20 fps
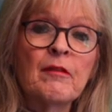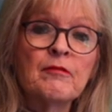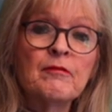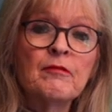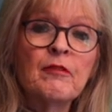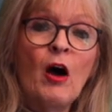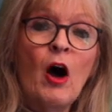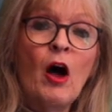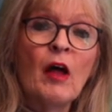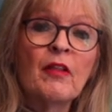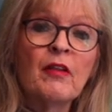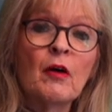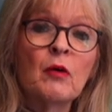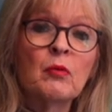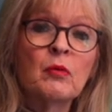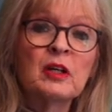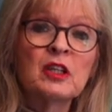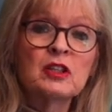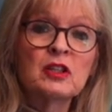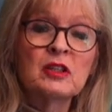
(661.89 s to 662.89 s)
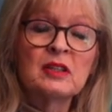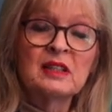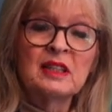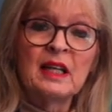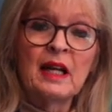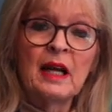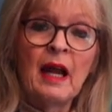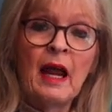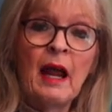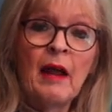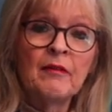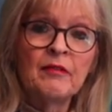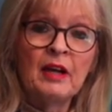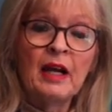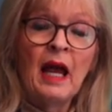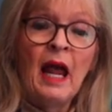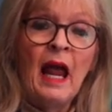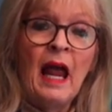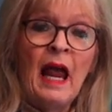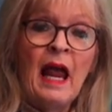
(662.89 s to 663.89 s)
Father which is in
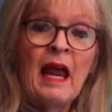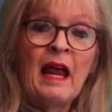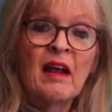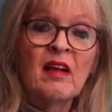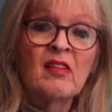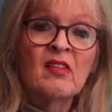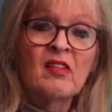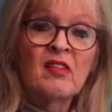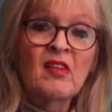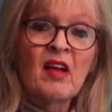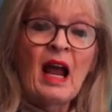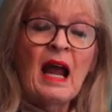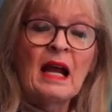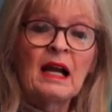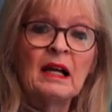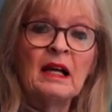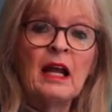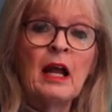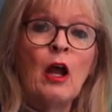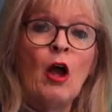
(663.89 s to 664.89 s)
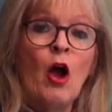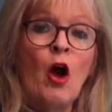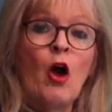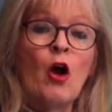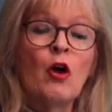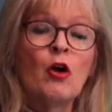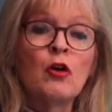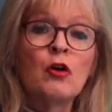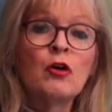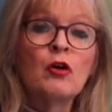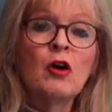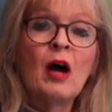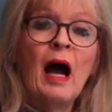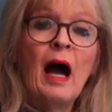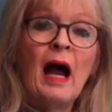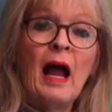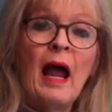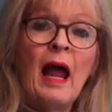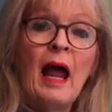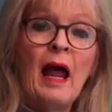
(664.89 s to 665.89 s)
heaven, exactly who
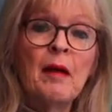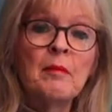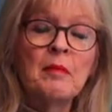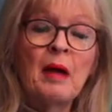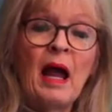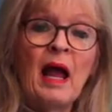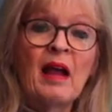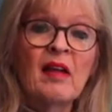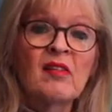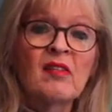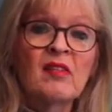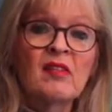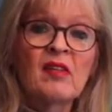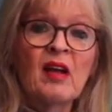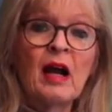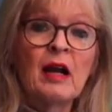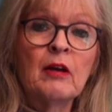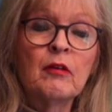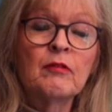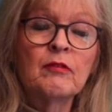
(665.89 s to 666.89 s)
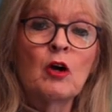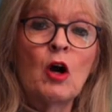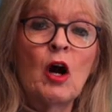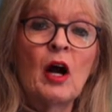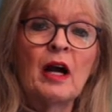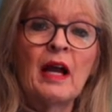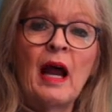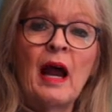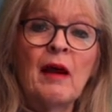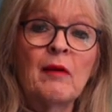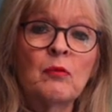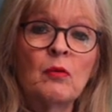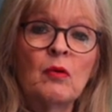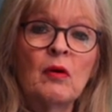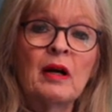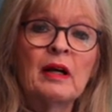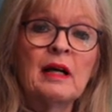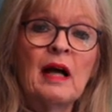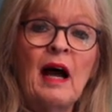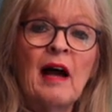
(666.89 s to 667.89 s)
I am as Son of God and
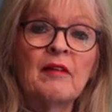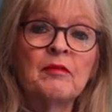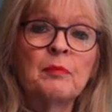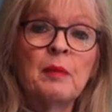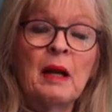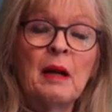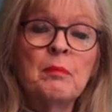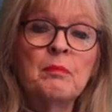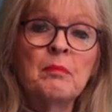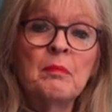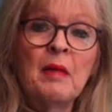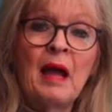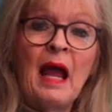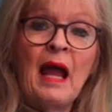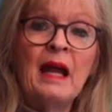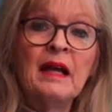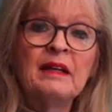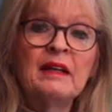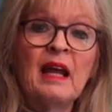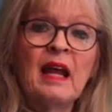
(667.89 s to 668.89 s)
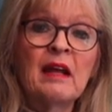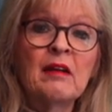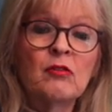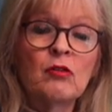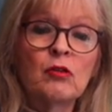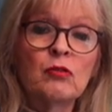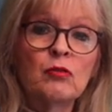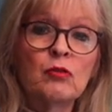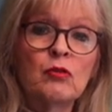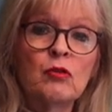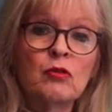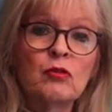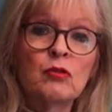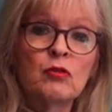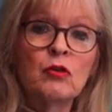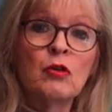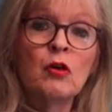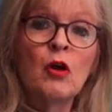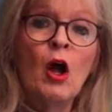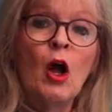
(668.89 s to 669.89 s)
what I've been mandated to
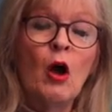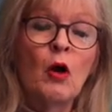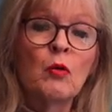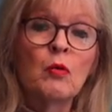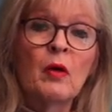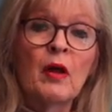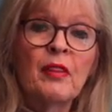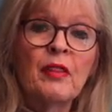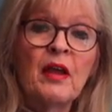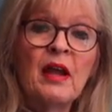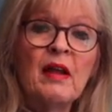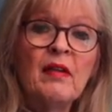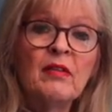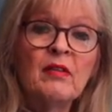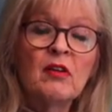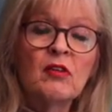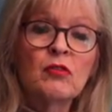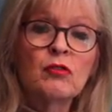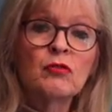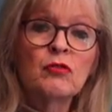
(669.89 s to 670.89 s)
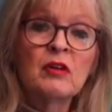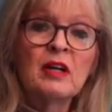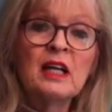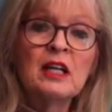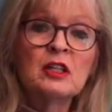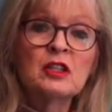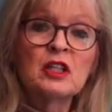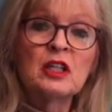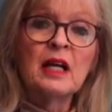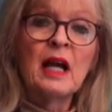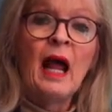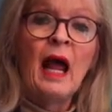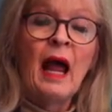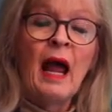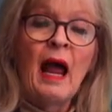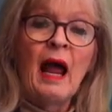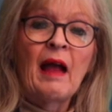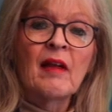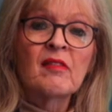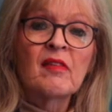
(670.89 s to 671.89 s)
do within this region
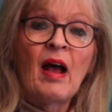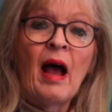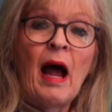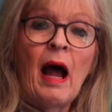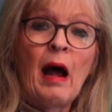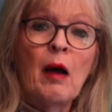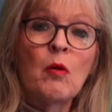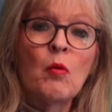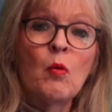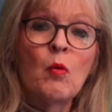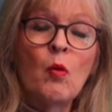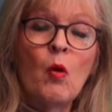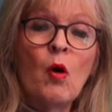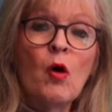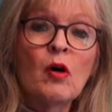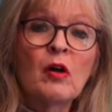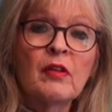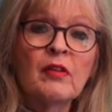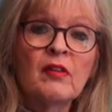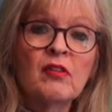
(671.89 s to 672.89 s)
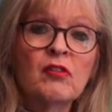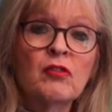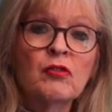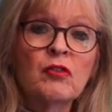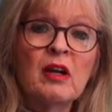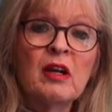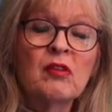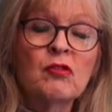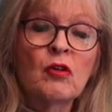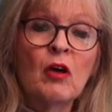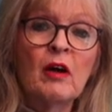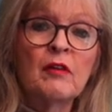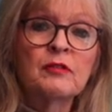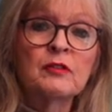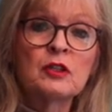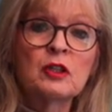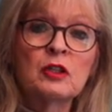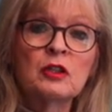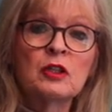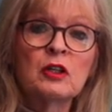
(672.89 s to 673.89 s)
as I walk the streets of
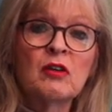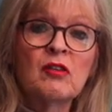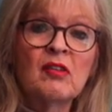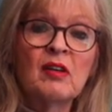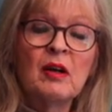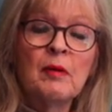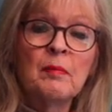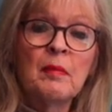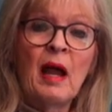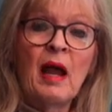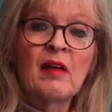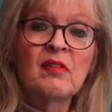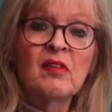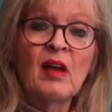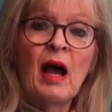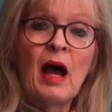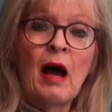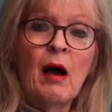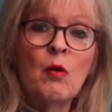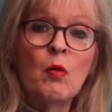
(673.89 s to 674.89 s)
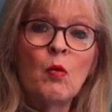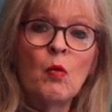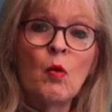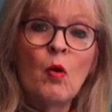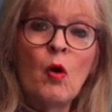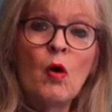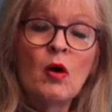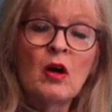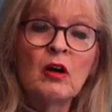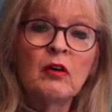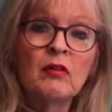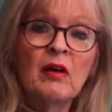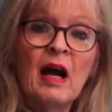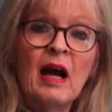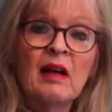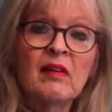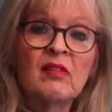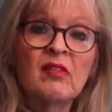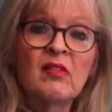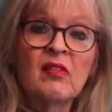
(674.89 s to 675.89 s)
Jerusalem, as I walk
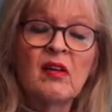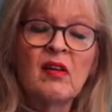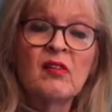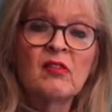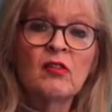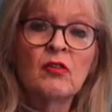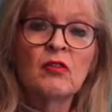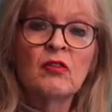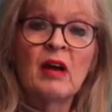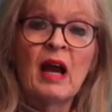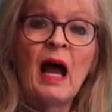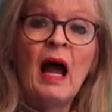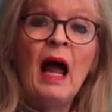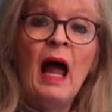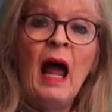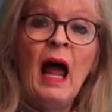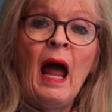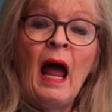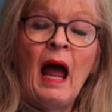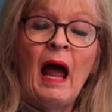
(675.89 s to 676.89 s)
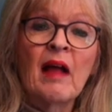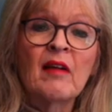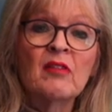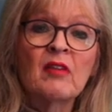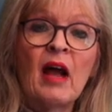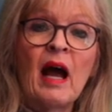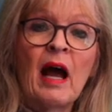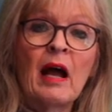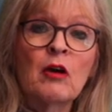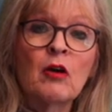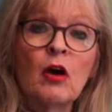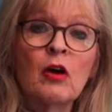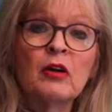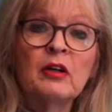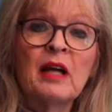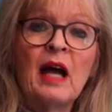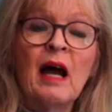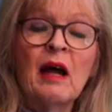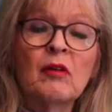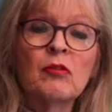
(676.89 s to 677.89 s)
around Caesarea, as I go
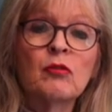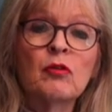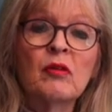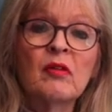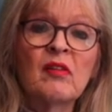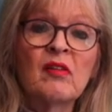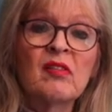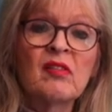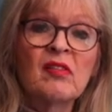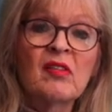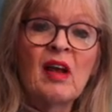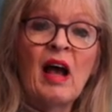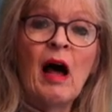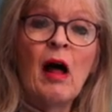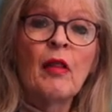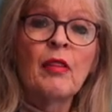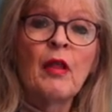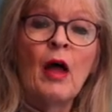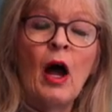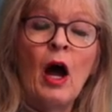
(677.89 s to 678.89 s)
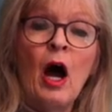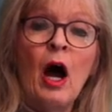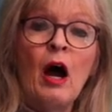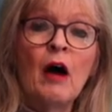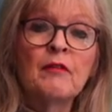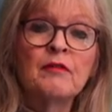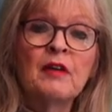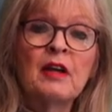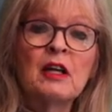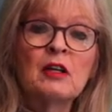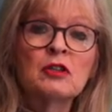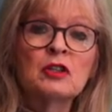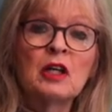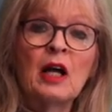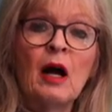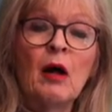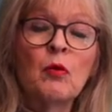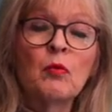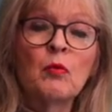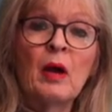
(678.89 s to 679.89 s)
down to the south of
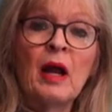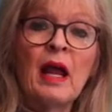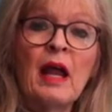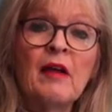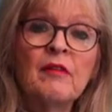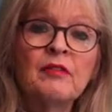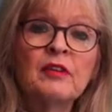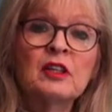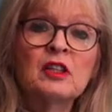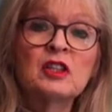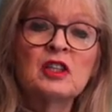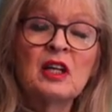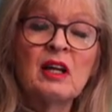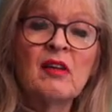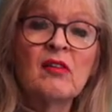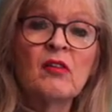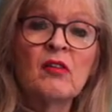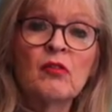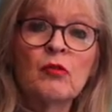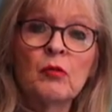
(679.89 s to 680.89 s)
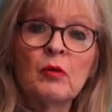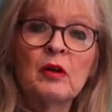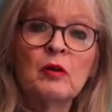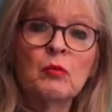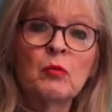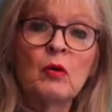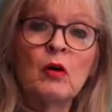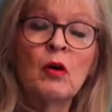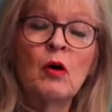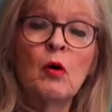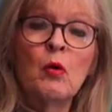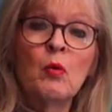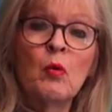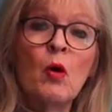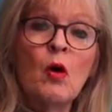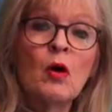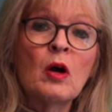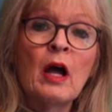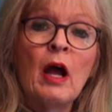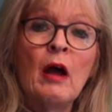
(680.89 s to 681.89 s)
Israel, wherever Jesus would
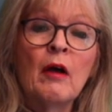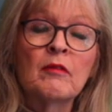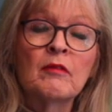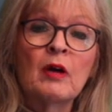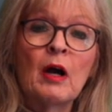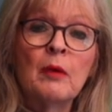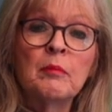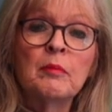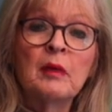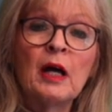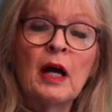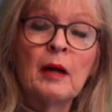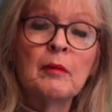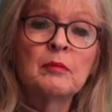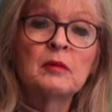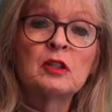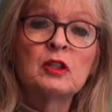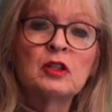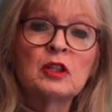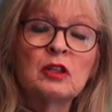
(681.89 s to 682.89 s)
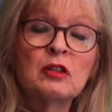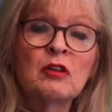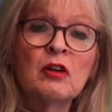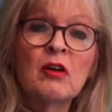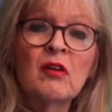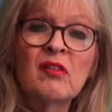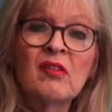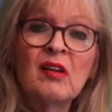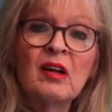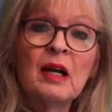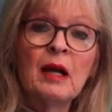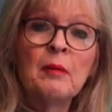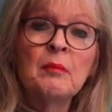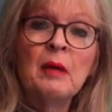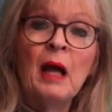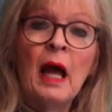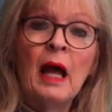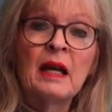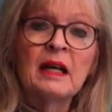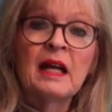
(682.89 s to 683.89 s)
walk from Jerusalem
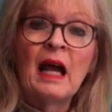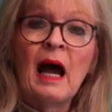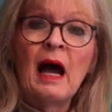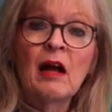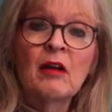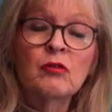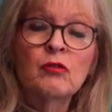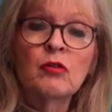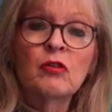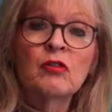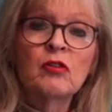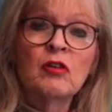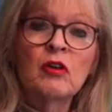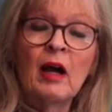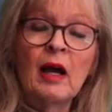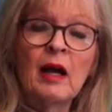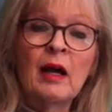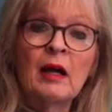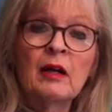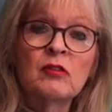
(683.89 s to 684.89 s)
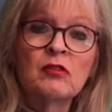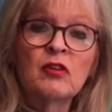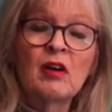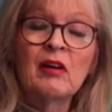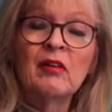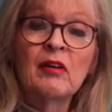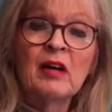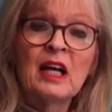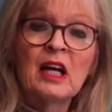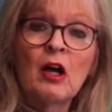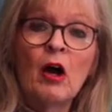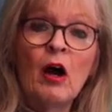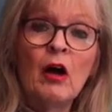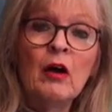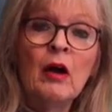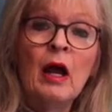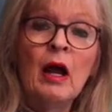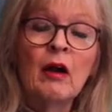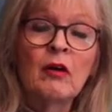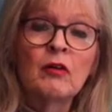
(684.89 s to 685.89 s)
down to Jericho.